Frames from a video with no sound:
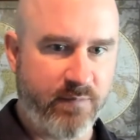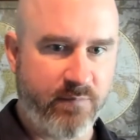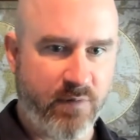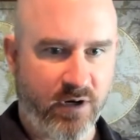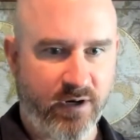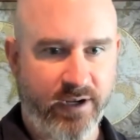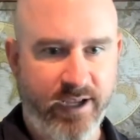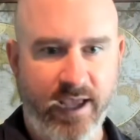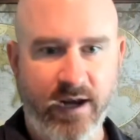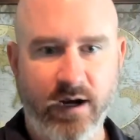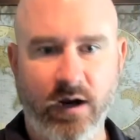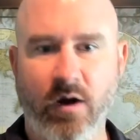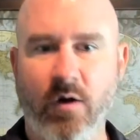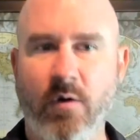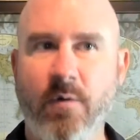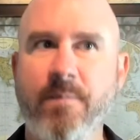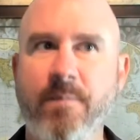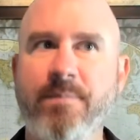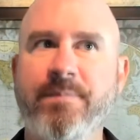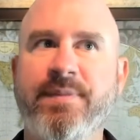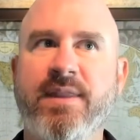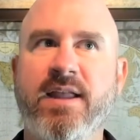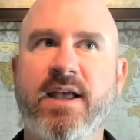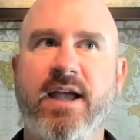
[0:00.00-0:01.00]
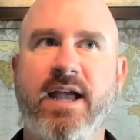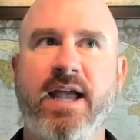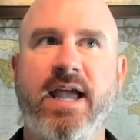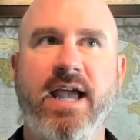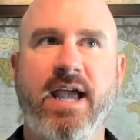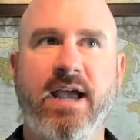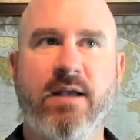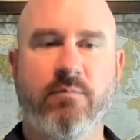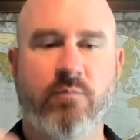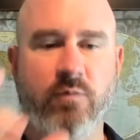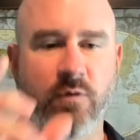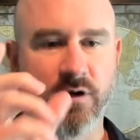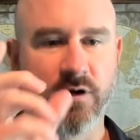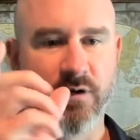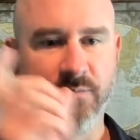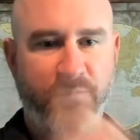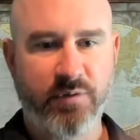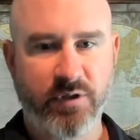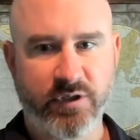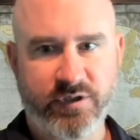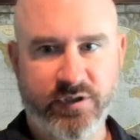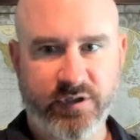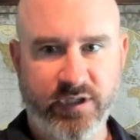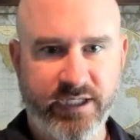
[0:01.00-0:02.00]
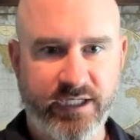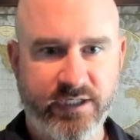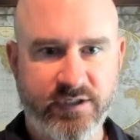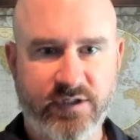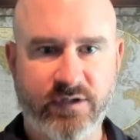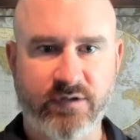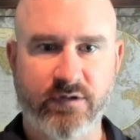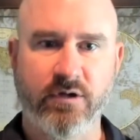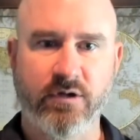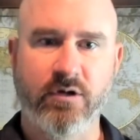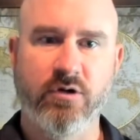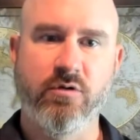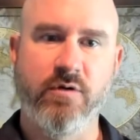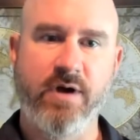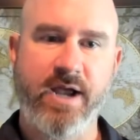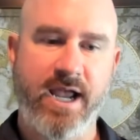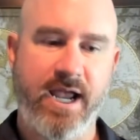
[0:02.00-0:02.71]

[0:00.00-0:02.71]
Marketo. And we're going to push leads through.